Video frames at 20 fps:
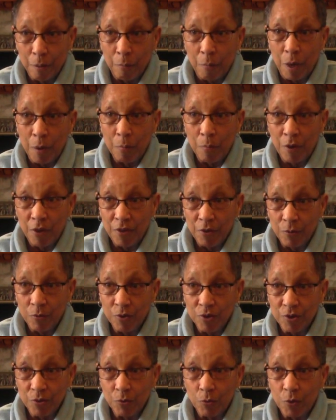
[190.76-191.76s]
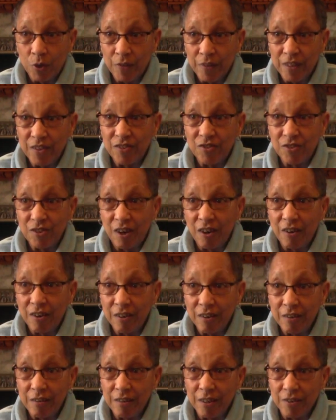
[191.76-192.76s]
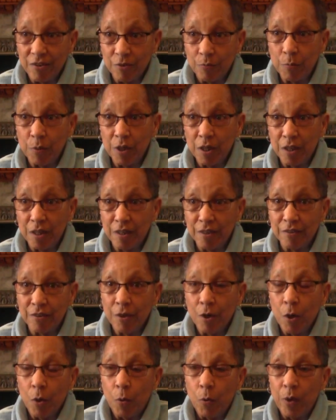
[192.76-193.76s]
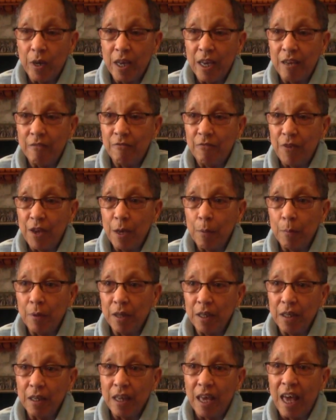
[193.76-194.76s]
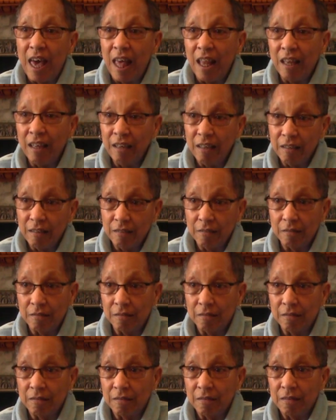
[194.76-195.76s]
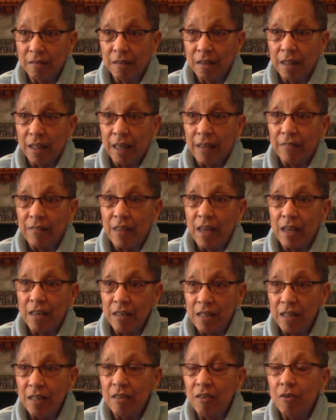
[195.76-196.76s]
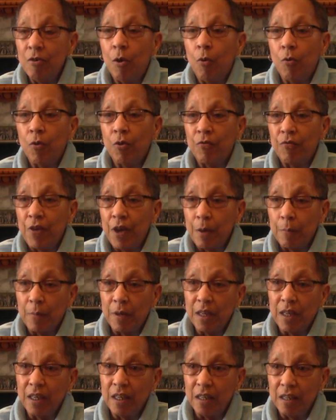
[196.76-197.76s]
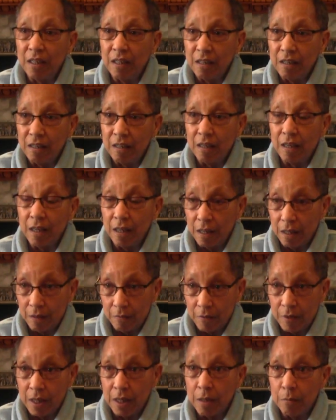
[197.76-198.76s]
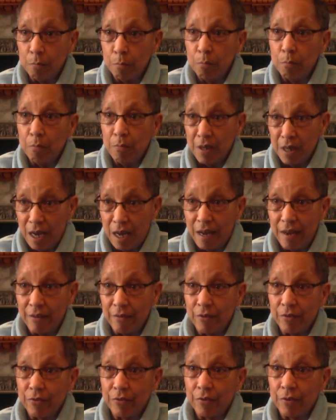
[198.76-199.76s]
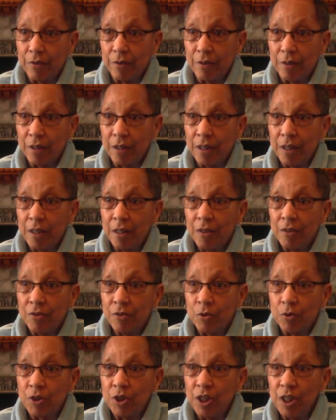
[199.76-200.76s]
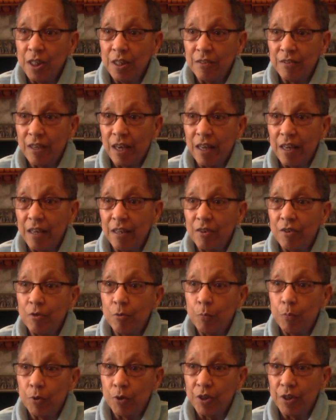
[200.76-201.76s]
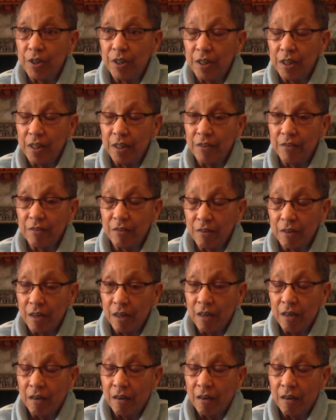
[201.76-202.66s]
My mother was the one that started this because we had family in Allegan that didn't know the family in Niles. So she decided to put it together.